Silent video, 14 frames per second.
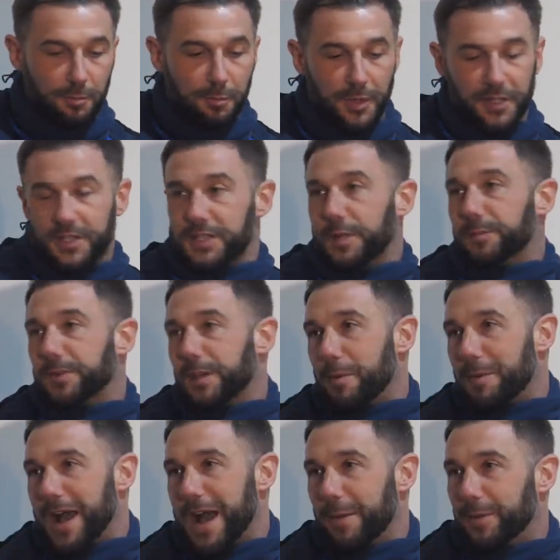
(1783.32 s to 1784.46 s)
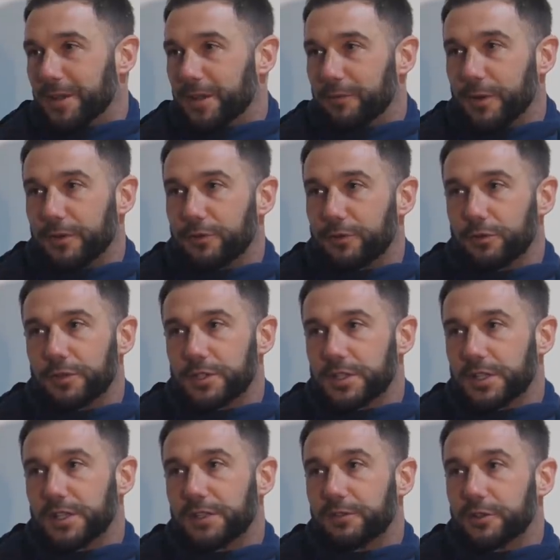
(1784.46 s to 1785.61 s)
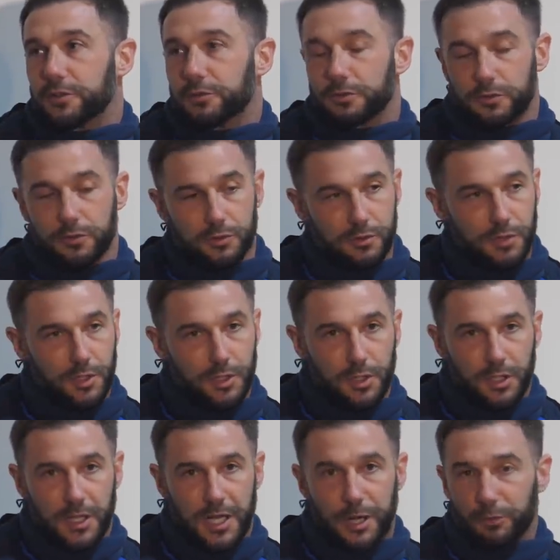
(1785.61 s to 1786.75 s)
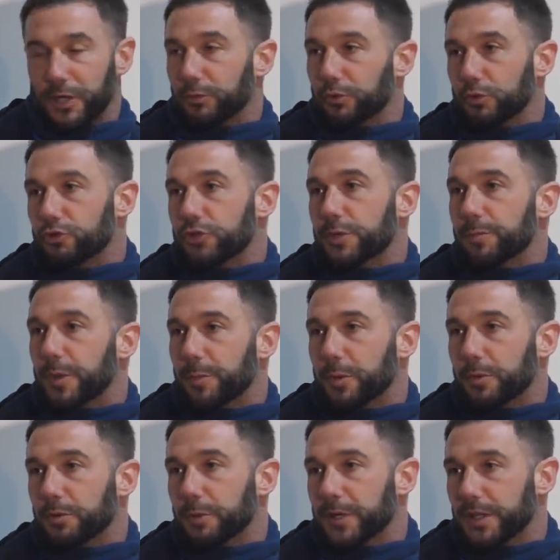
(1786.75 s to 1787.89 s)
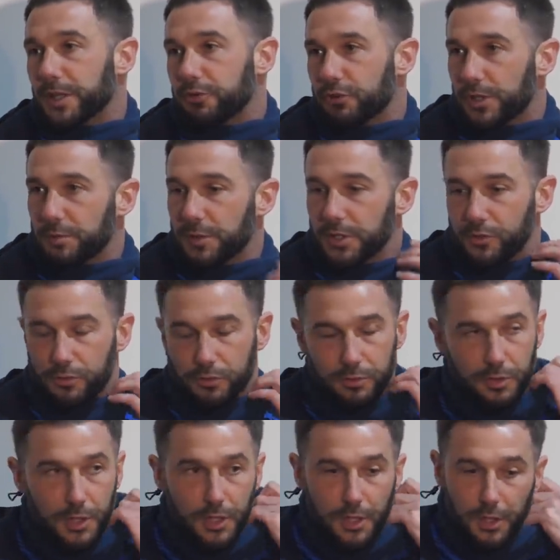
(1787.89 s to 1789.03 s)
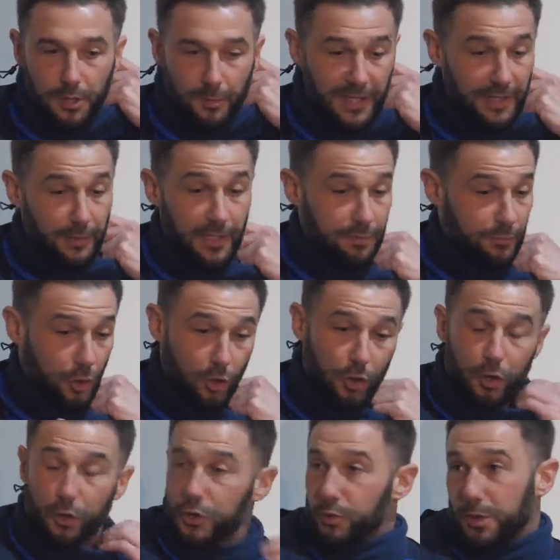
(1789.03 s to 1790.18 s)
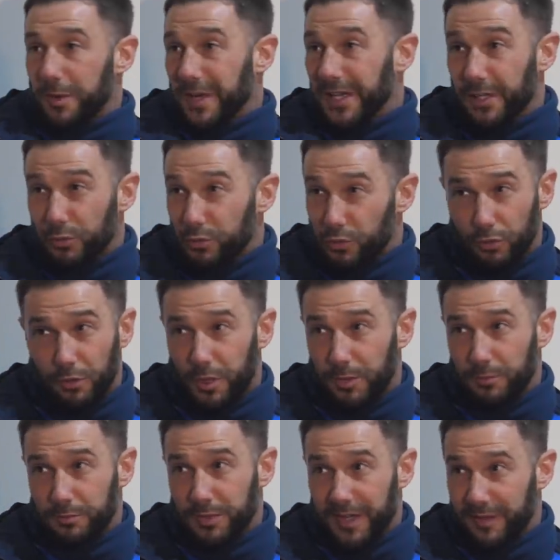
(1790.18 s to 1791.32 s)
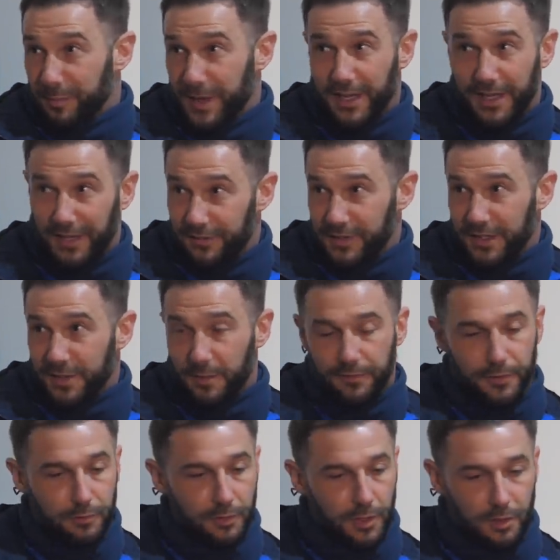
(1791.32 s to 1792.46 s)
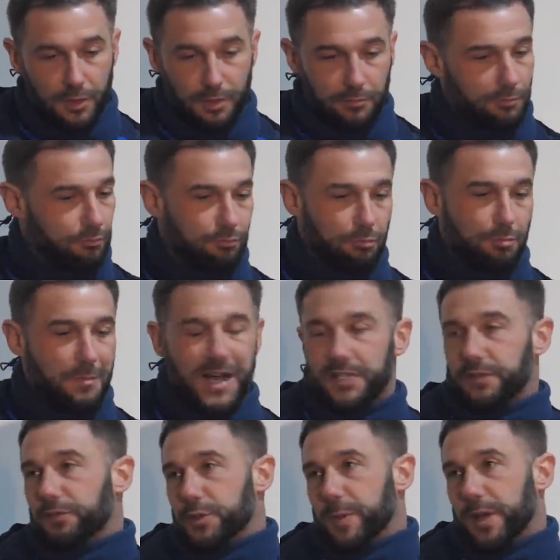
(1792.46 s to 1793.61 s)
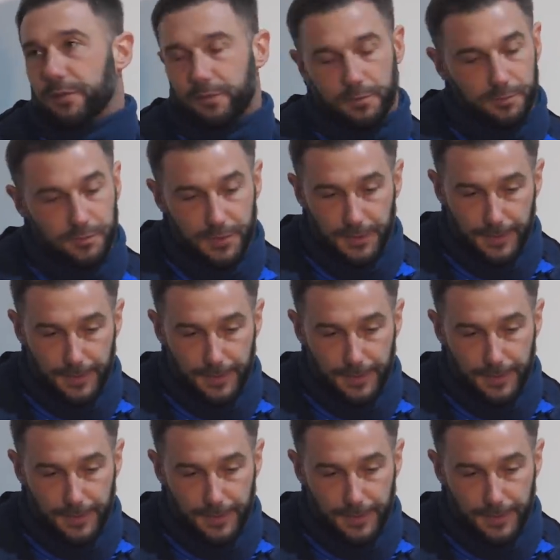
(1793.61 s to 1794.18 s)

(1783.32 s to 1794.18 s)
But at the same time, I'm happy that I went through it as an individual because I'll now know treat people the way they treated me. So, by the way, John Collins, one of my heroes growing up, left peg, left sided midfielder, massive respect for him.